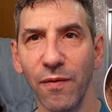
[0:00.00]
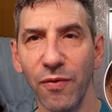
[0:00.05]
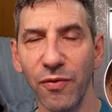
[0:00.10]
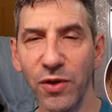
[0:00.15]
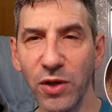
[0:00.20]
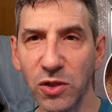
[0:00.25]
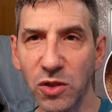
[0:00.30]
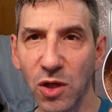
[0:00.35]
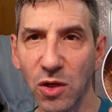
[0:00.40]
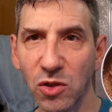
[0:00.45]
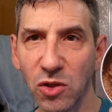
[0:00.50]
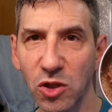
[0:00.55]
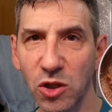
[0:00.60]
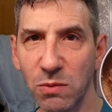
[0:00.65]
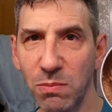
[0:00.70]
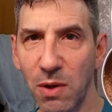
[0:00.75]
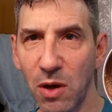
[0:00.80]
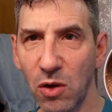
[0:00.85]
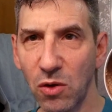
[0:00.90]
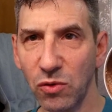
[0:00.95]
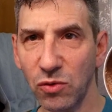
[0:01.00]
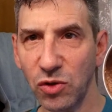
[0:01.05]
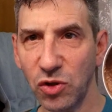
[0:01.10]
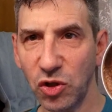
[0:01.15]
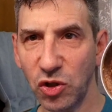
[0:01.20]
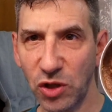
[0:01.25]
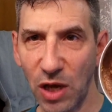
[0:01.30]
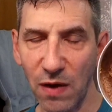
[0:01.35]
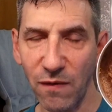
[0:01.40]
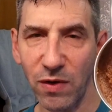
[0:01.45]
This doesn't smell
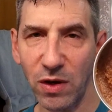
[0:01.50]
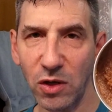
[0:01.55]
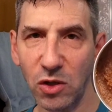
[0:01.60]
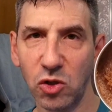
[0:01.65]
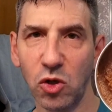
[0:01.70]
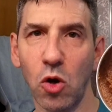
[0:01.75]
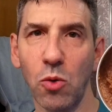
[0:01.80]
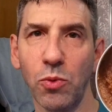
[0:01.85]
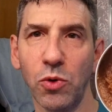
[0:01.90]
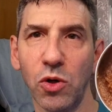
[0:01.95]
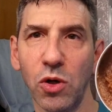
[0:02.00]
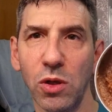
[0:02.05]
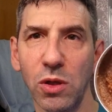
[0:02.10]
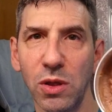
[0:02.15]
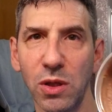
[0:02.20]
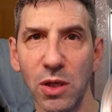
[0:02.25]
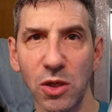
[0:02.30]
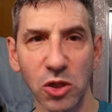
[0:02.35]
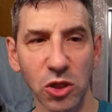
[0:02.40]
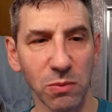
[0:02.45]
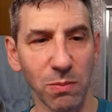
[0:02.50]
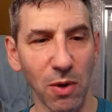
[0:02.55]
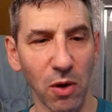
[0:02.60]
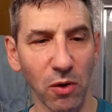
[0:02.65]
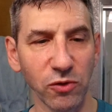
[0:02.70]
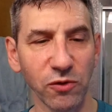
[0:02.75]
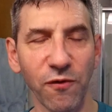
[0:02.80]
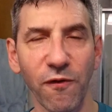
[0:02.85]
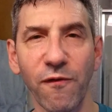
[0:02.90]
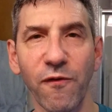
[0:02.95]
shaving soap good. This
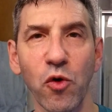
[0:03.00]
smells